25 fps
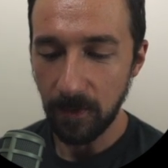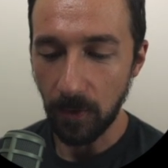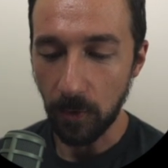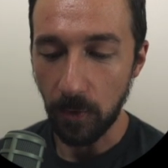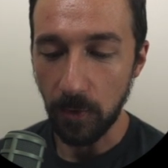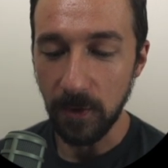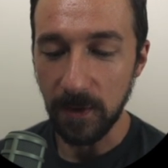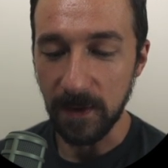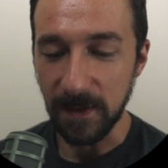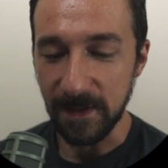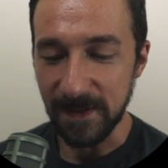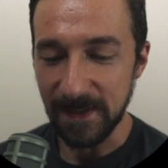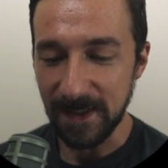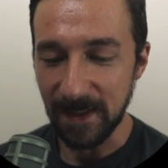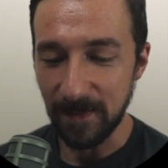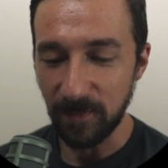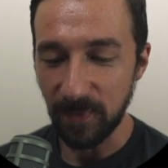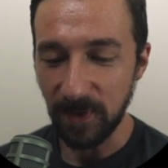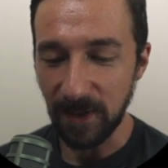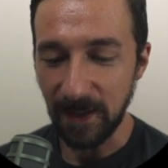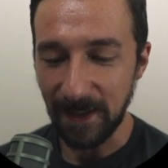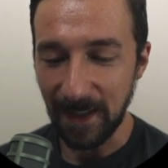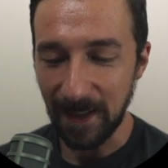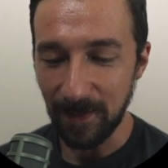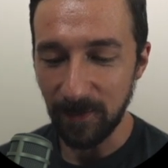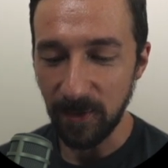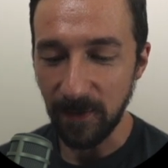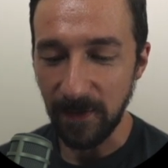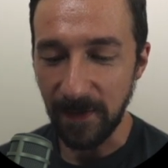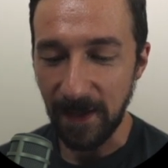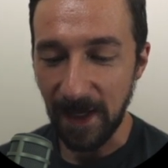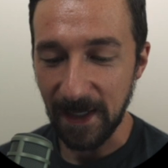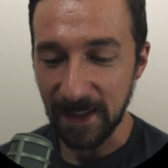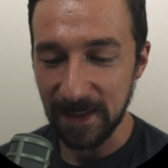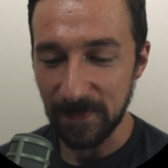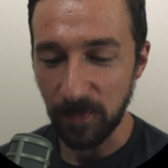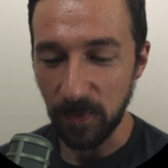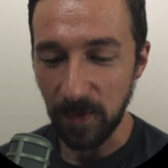Or you can simply enable the
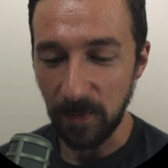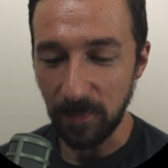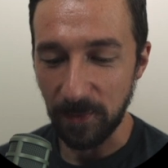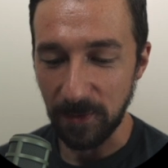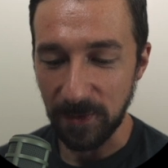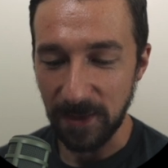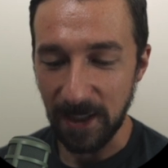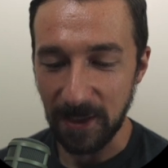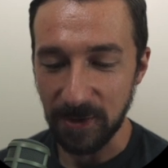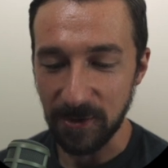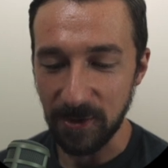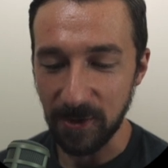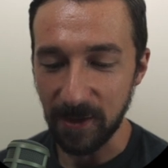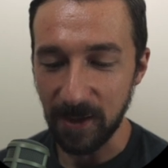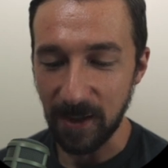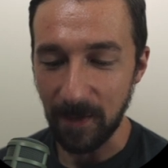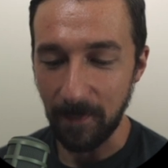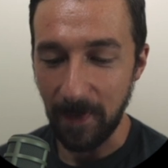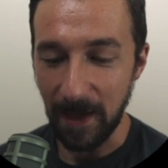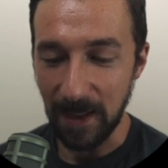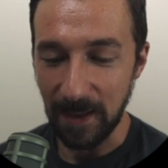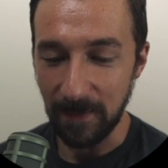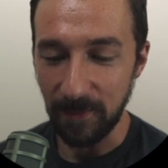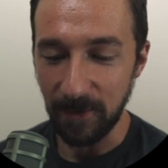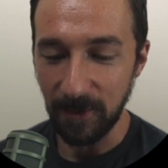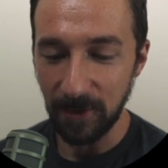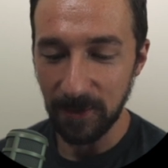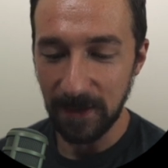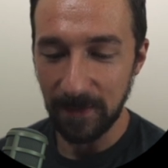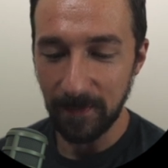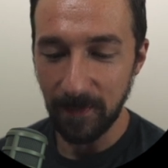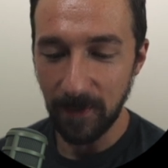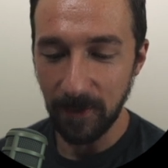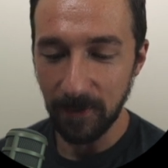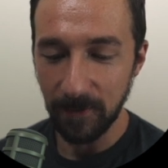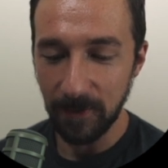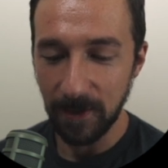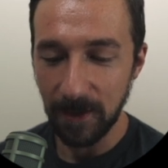exploit protection compatibility
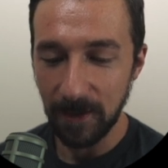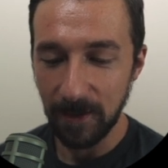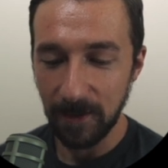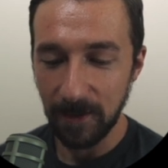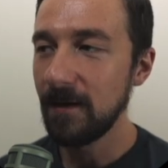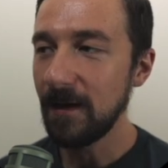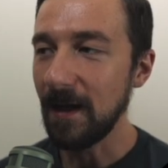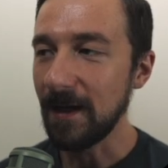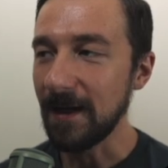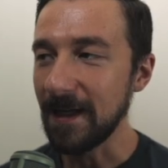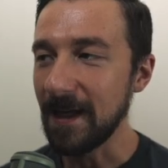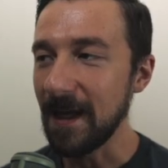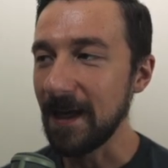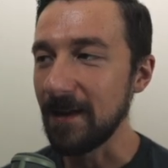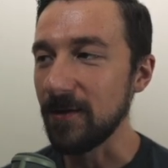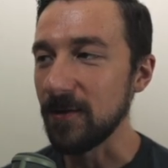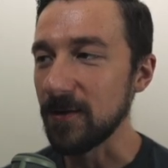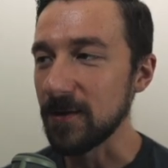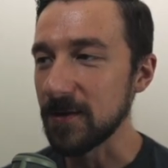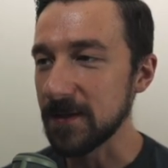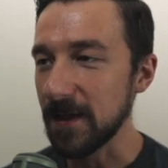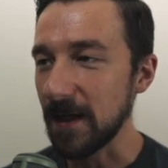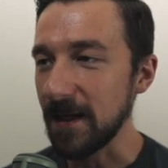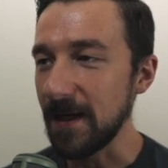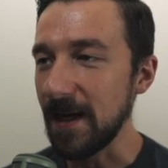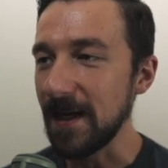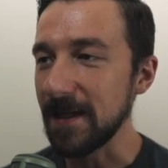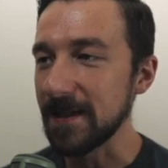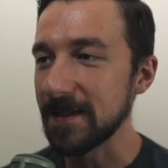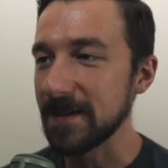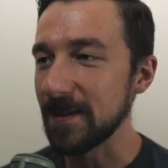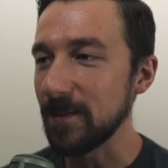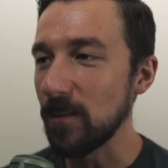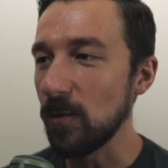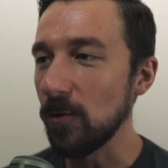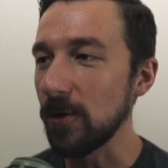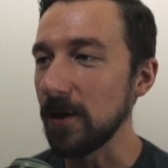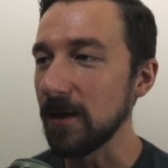mode. And again, their site has
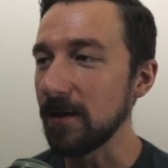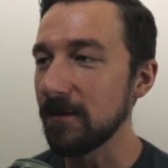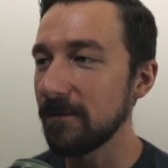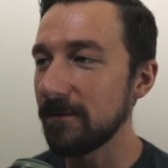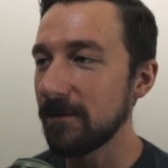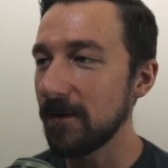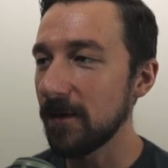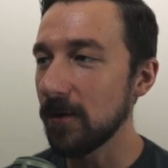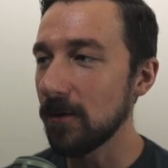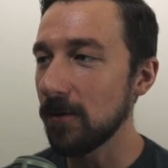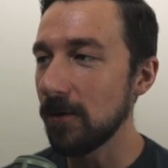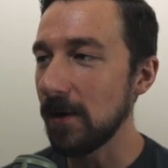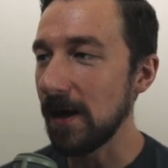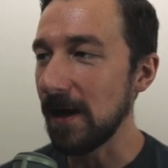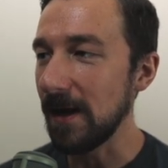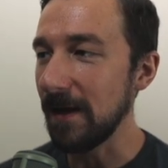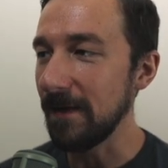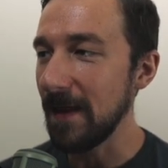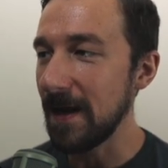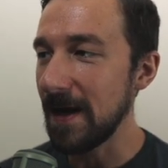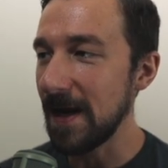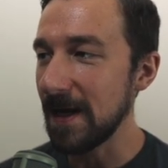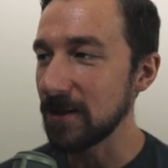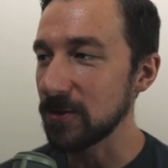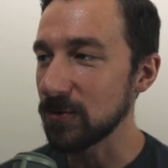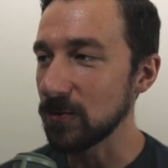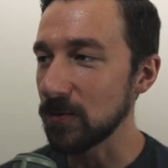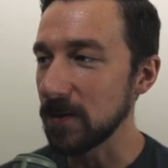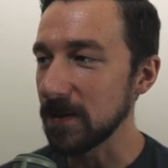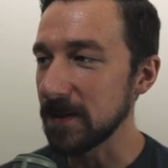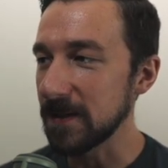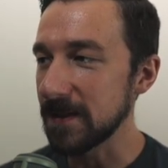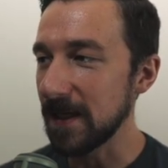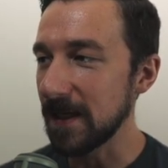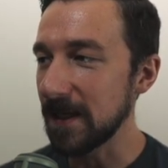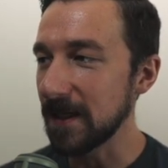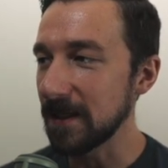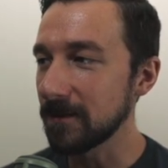some more info on that actual
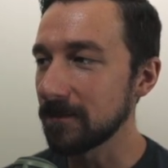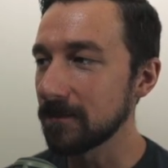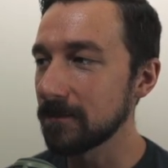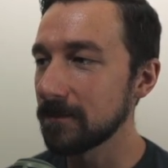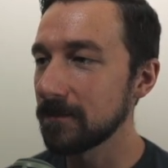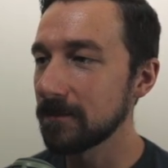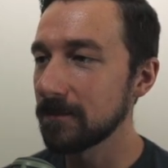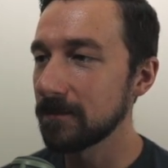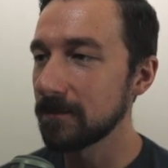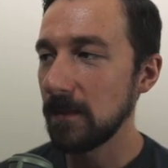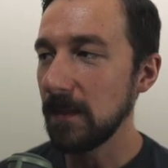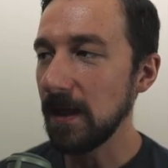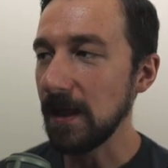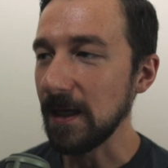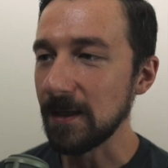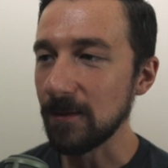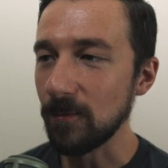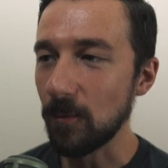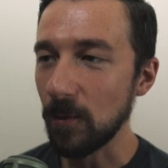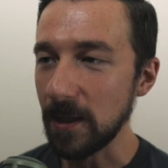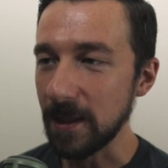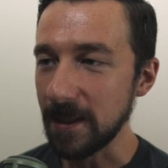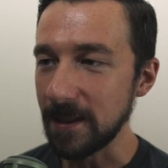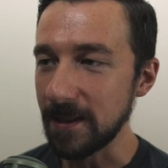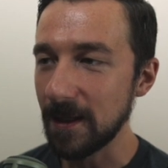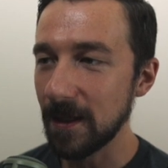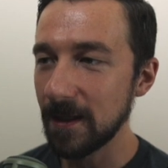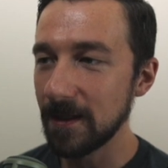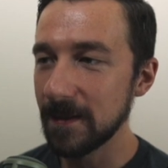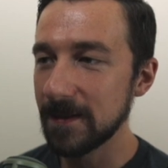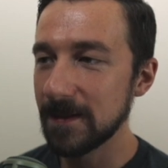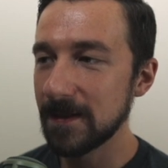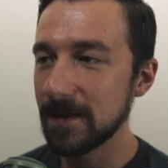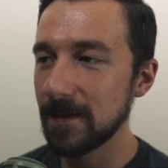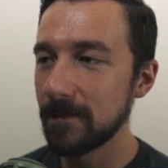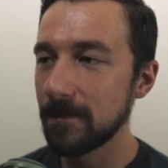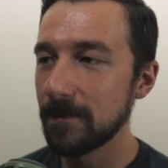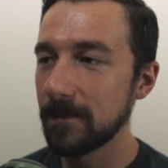setting and what it
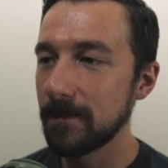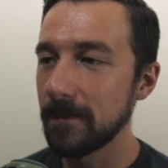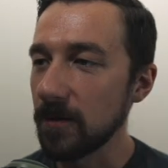does.